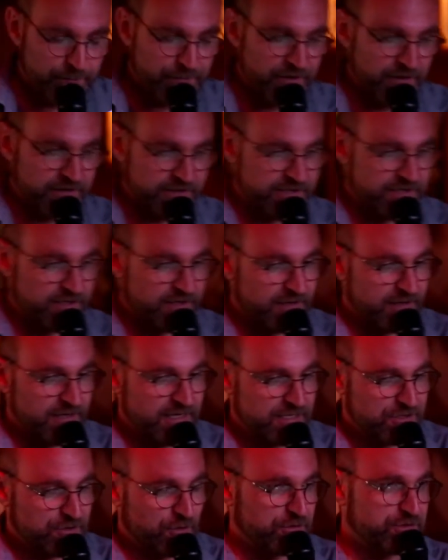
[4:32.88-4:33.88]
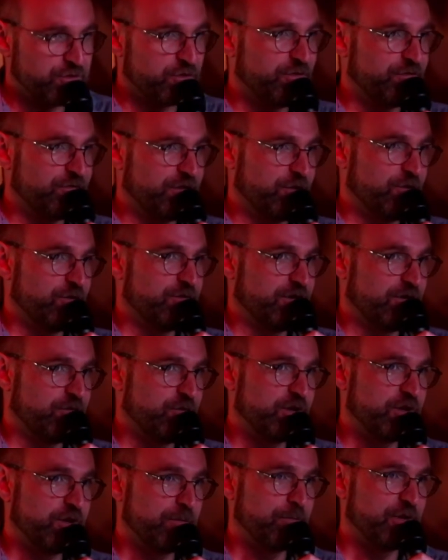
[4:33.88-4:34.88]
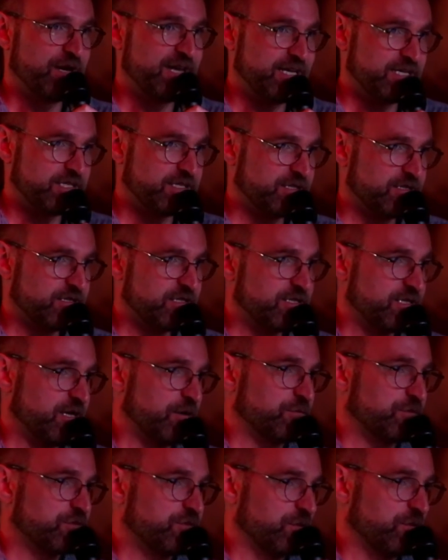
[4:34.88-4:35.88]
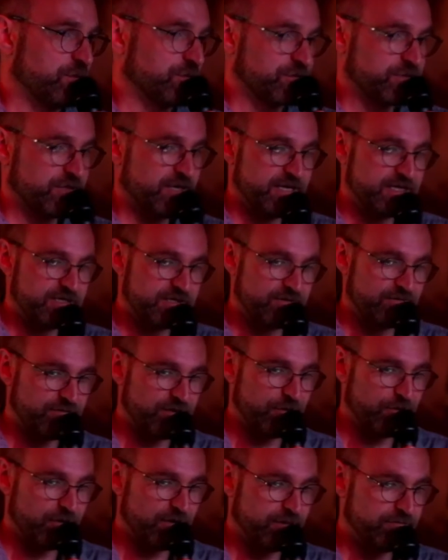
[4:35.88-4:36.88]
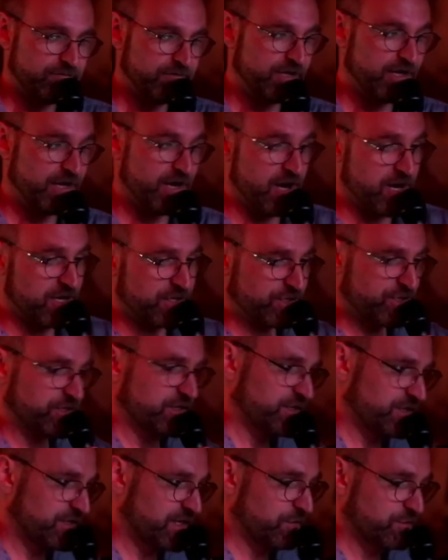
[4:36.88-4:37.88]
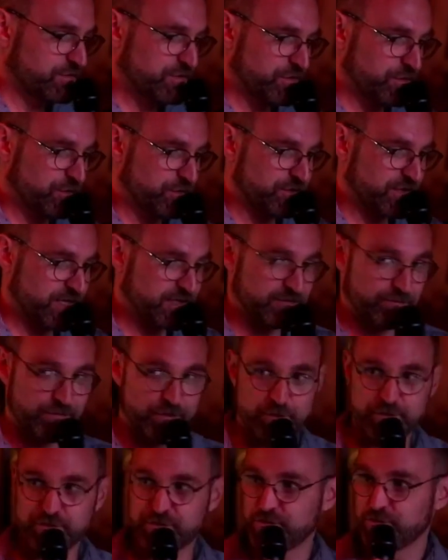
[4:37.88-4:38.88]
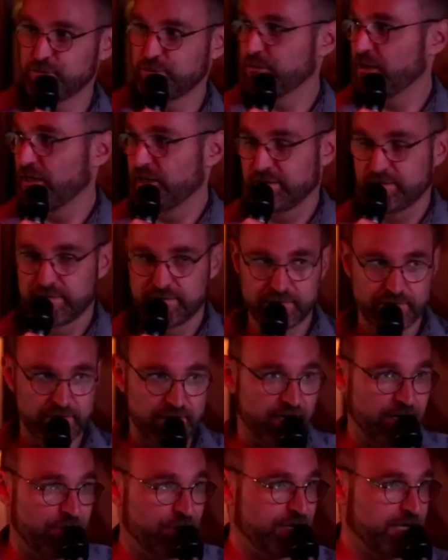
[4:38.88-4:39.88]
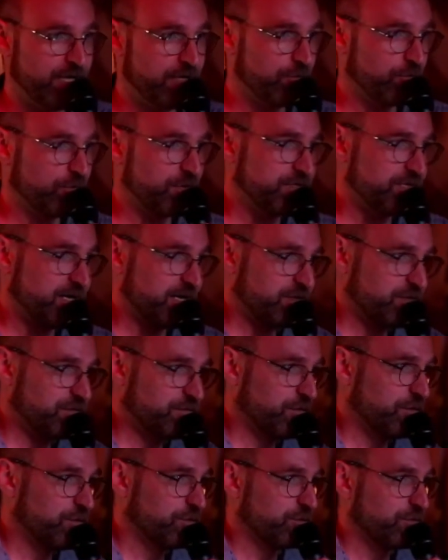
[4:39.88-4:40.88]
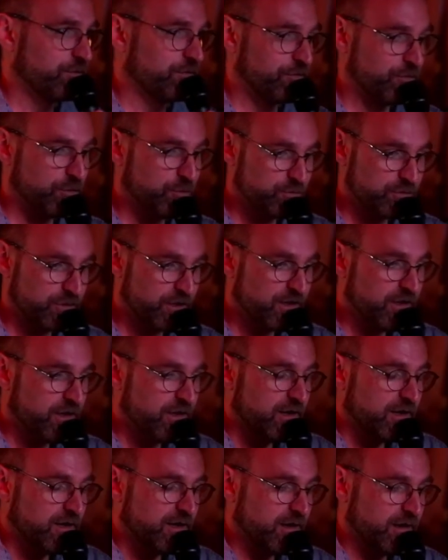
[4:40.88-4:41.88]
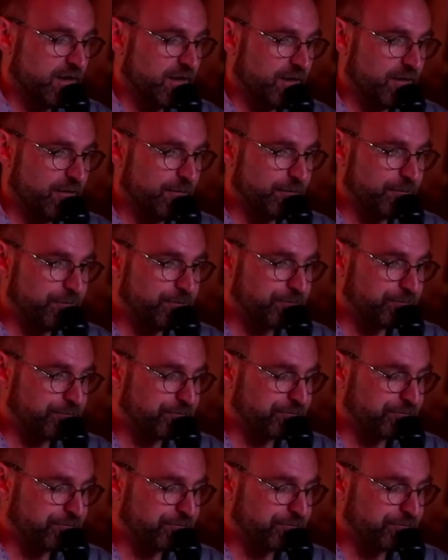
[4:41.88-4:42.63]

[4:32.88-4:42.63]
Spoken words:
But it's also a very, very complex sound source. It's a very large sound source, as opposed to a clarinet or a saxophone or a flute. And